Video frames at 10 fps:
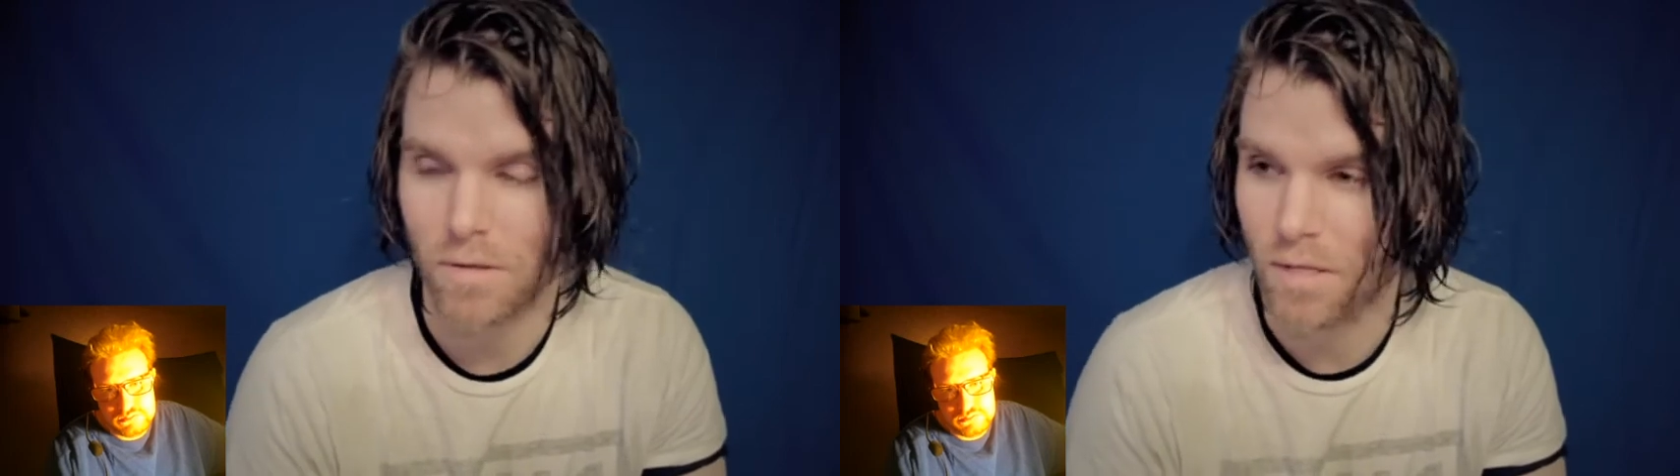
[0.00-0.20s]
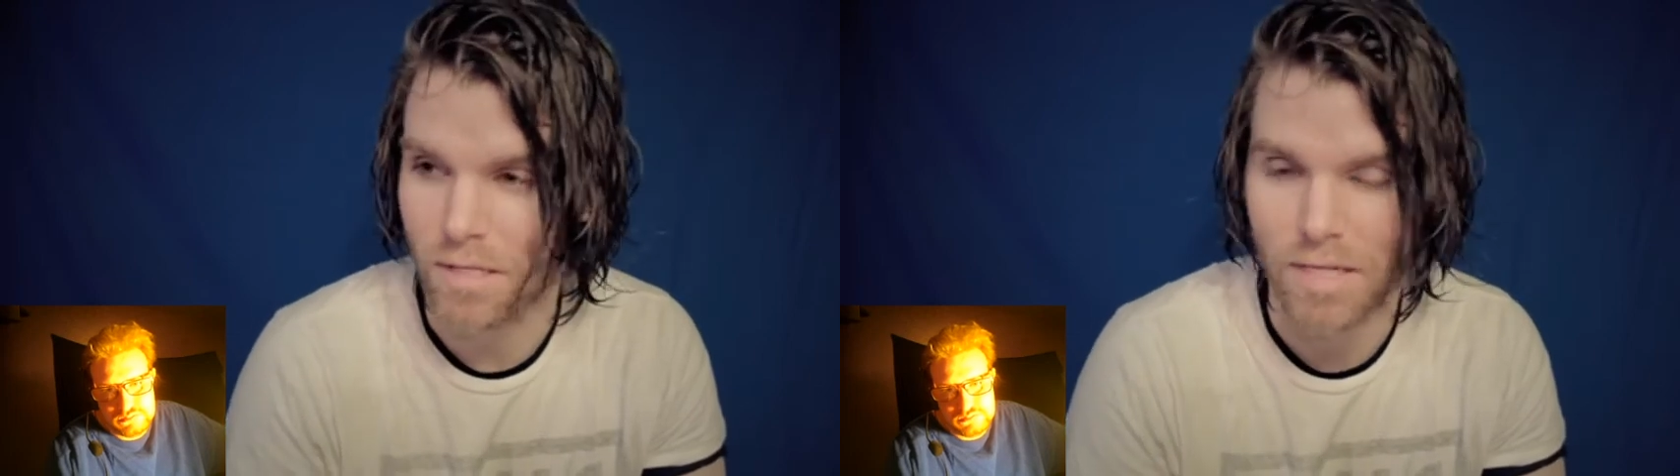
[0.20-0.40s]

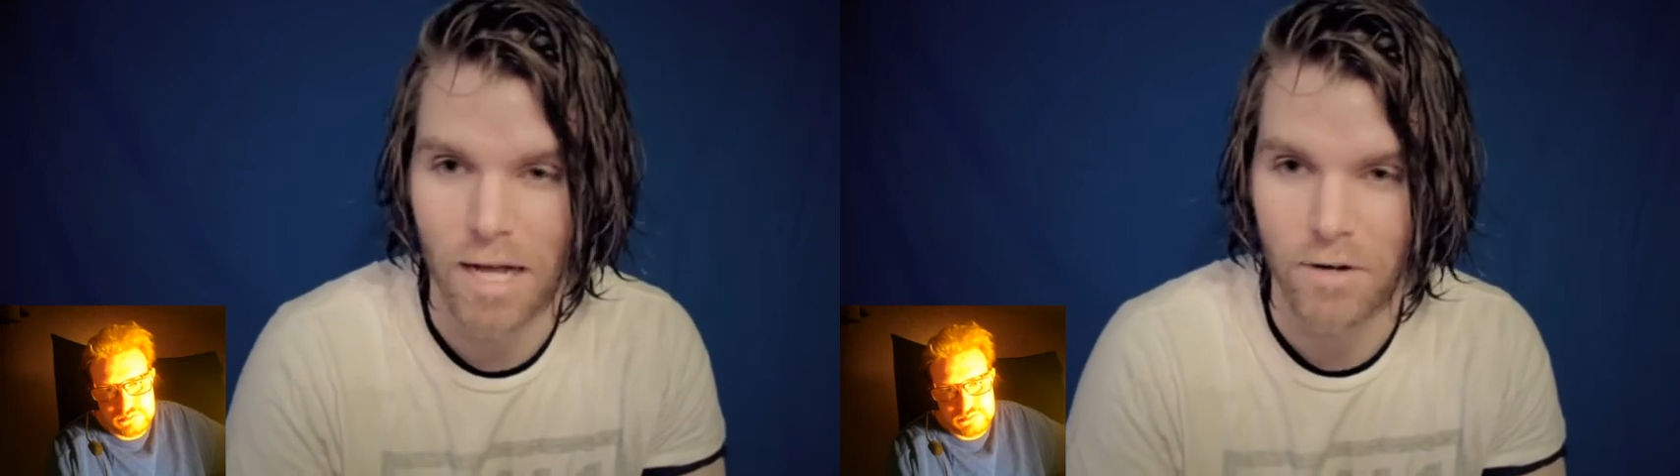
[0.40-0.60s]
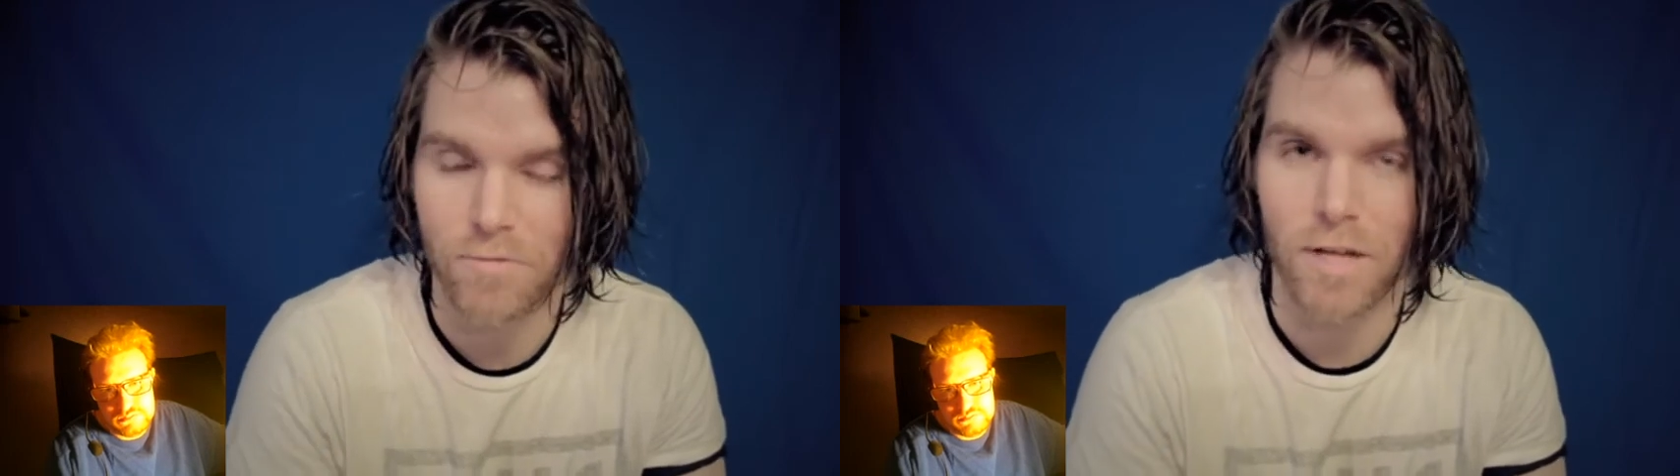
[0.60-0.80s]
the
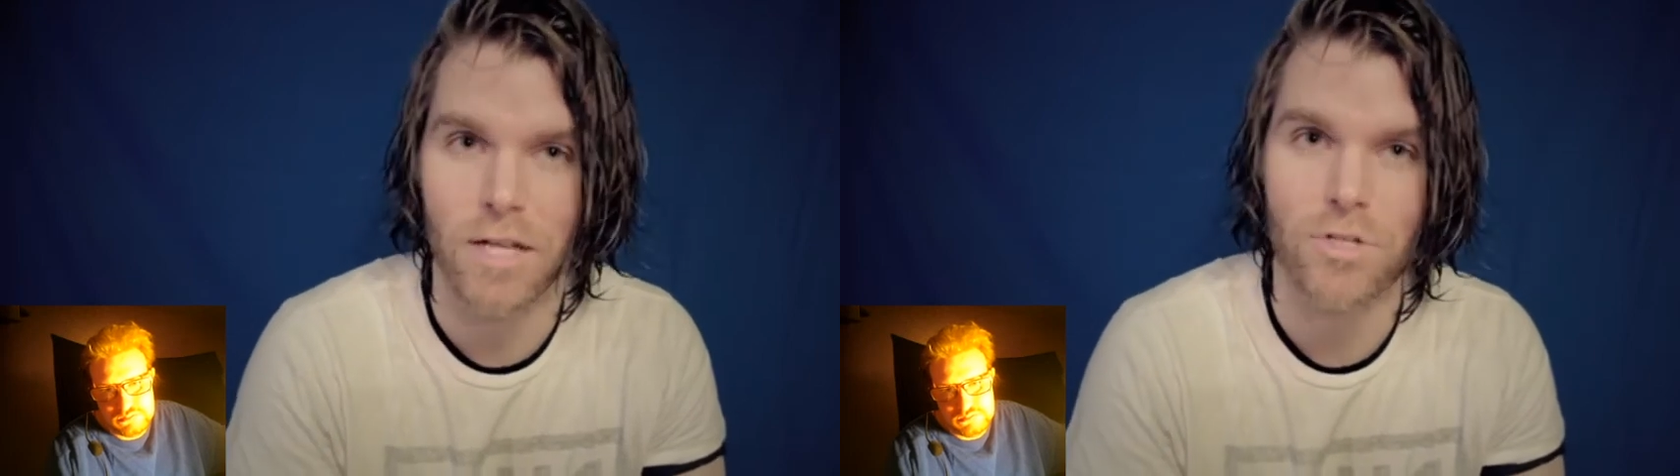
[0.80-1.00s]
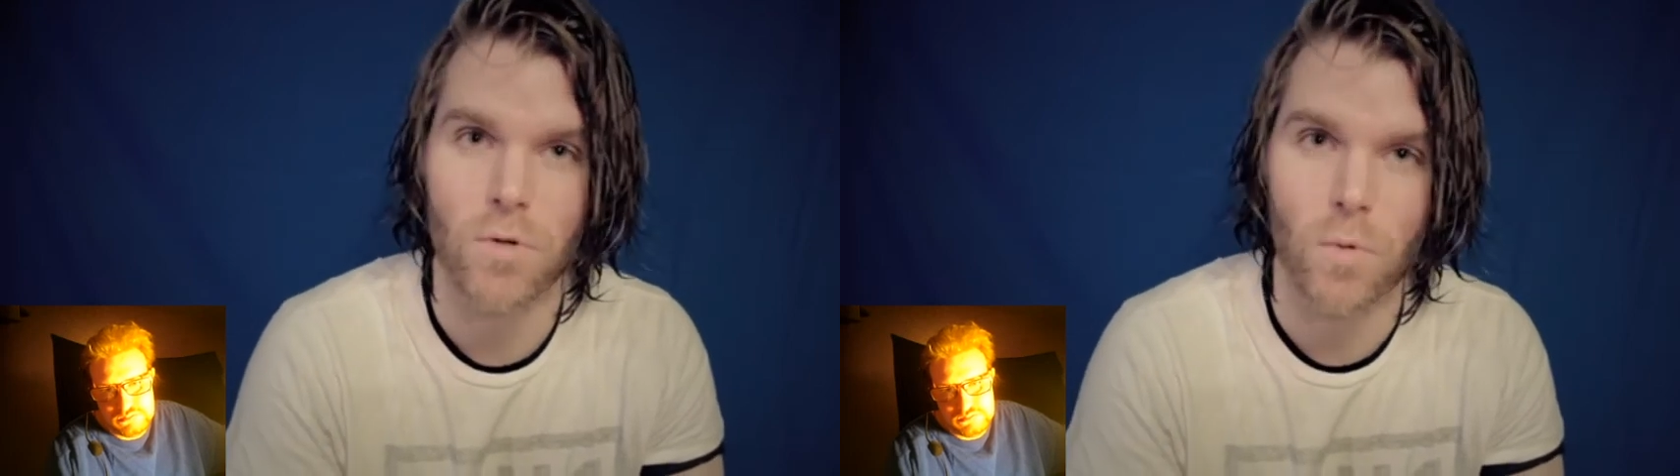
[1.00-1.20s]
entire
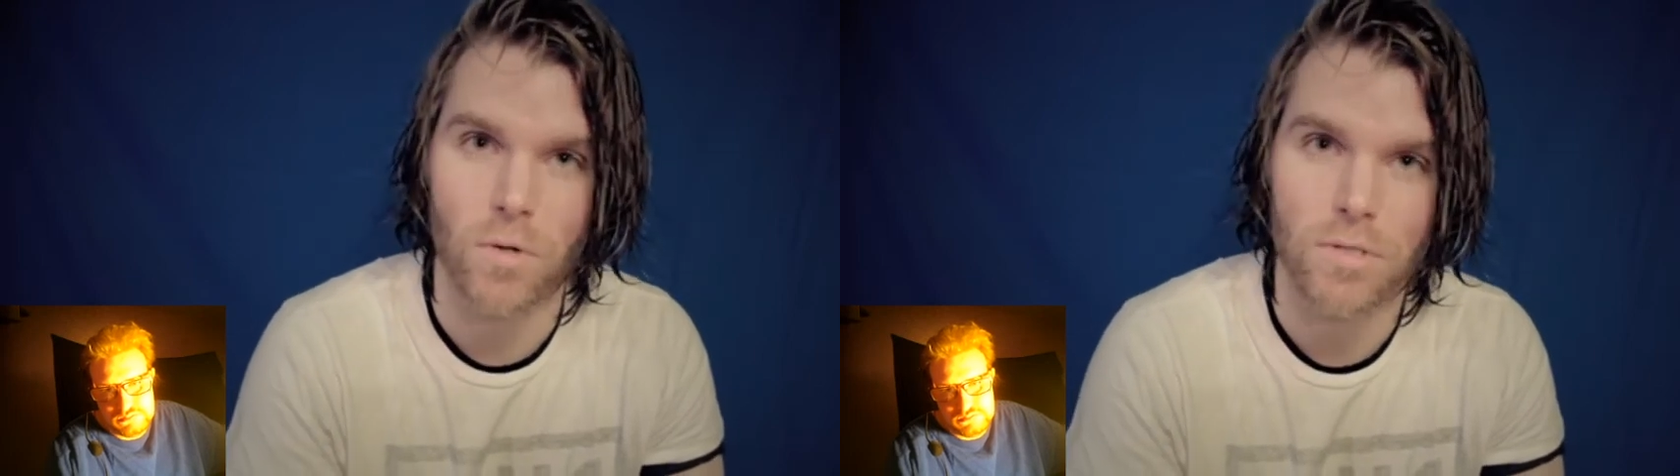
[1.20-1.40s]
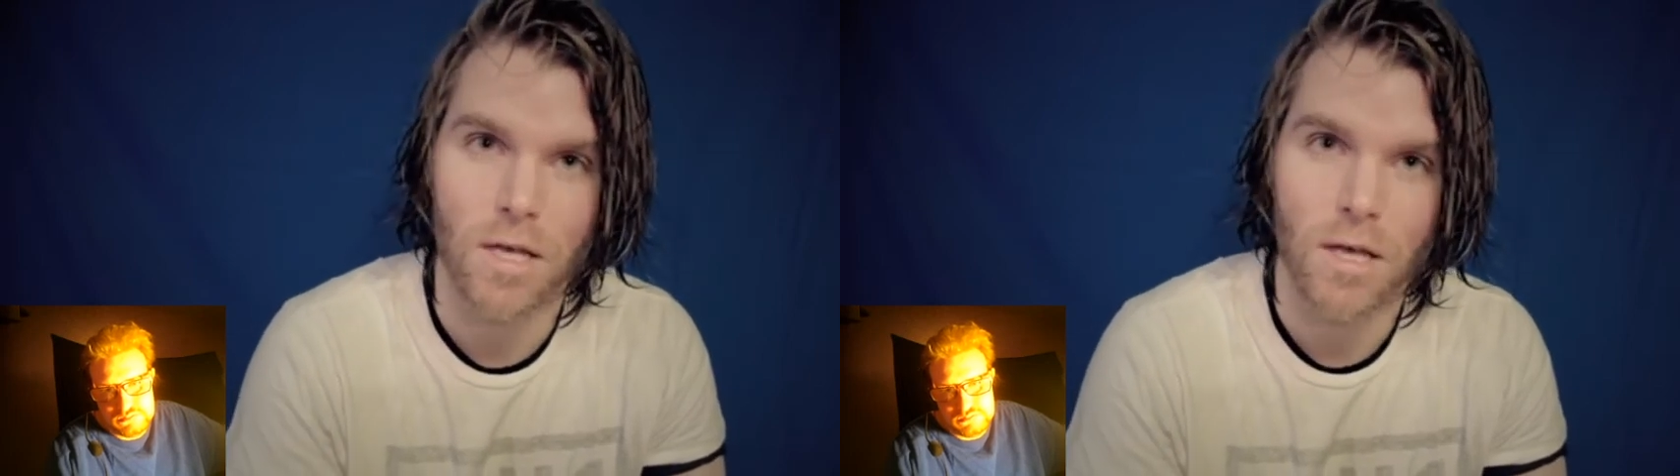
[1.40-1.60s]
financial
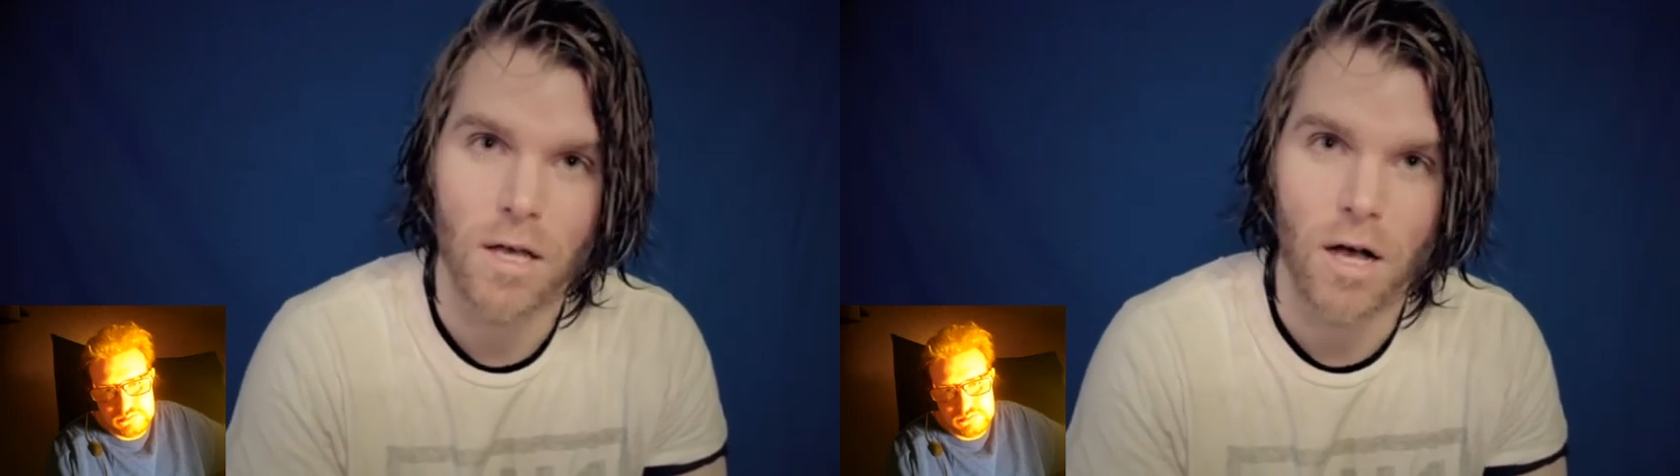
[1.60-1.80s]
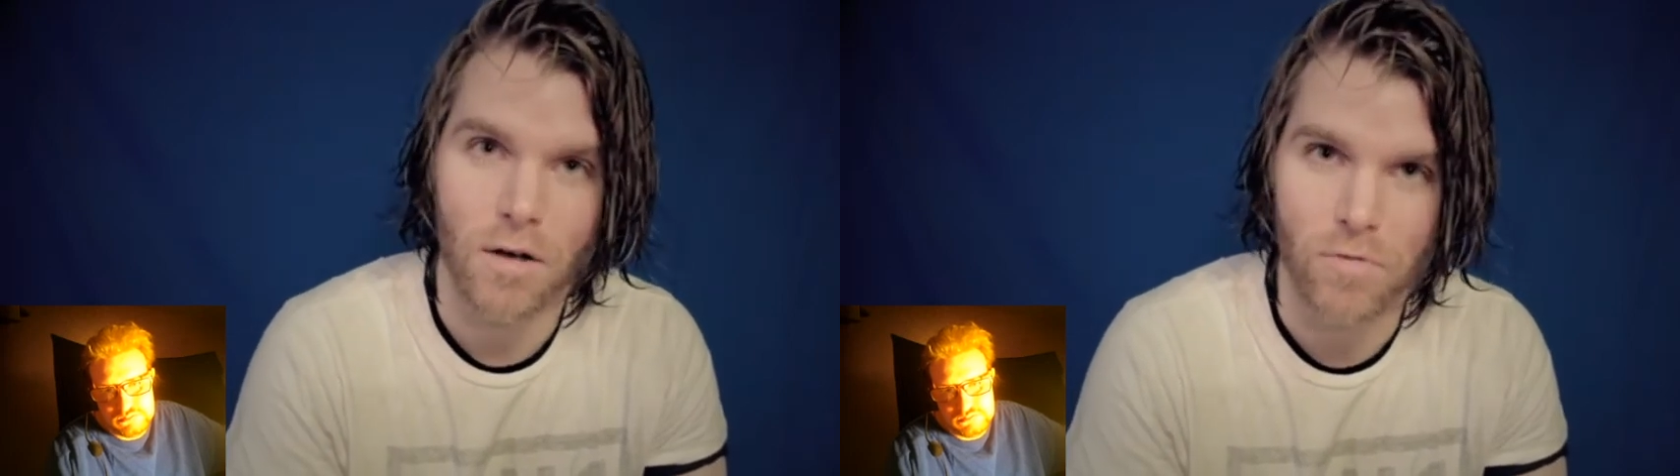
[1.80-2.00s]
world
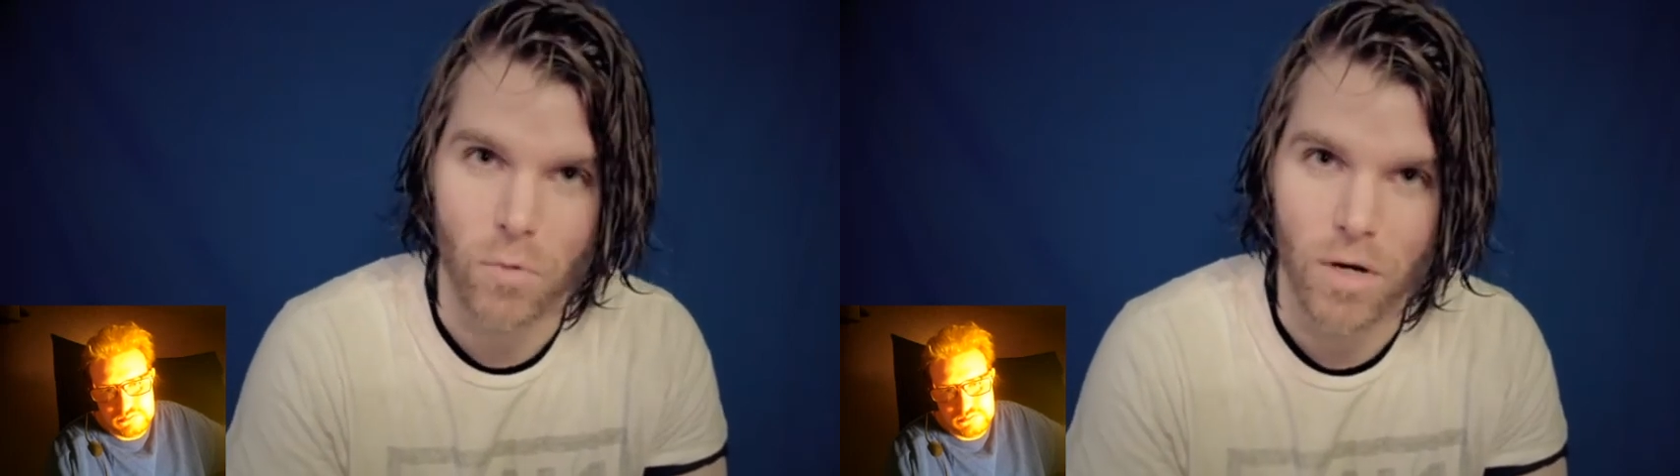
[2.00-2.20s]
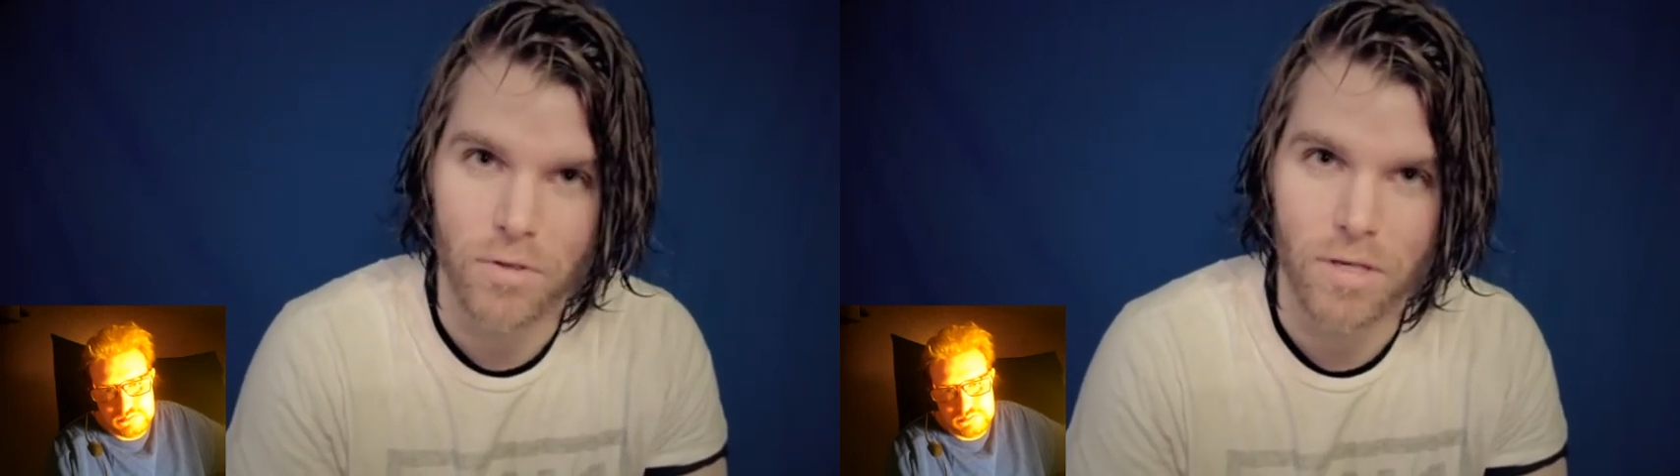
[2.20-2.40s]
of the
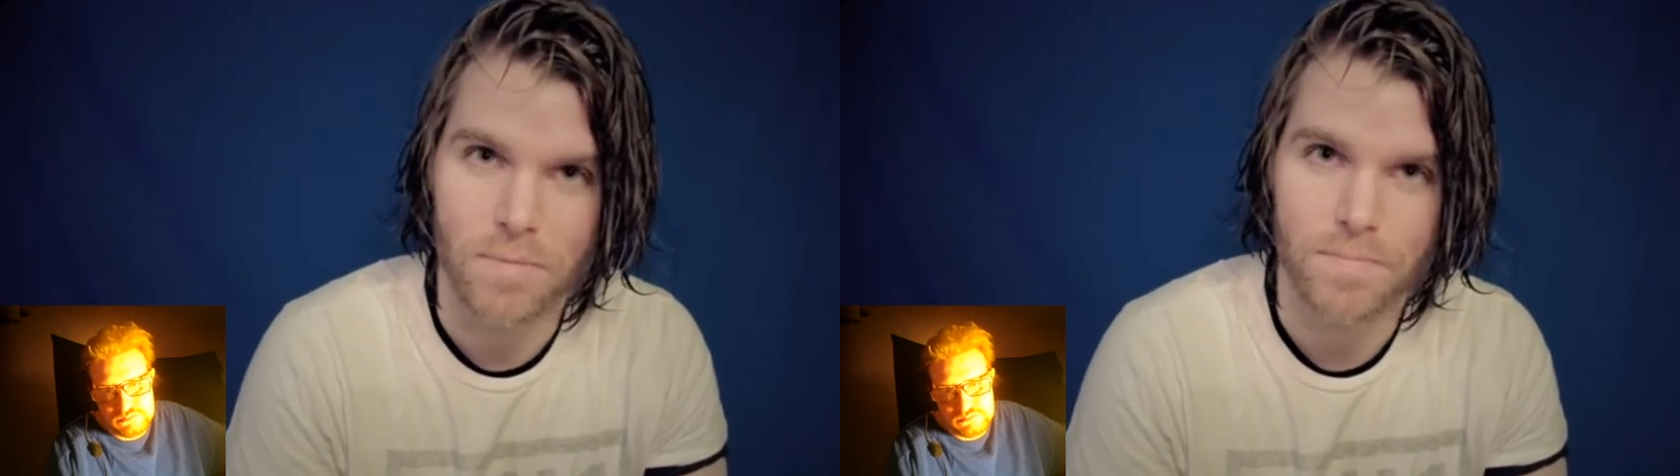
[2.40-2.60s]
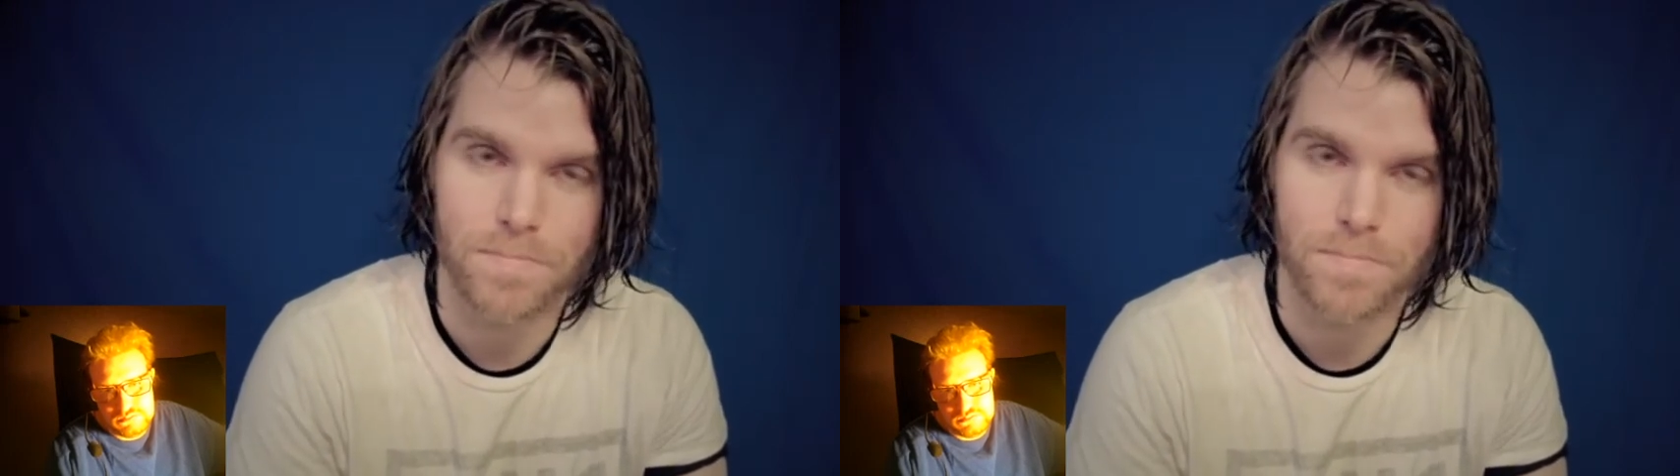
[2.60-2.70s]
wealthy.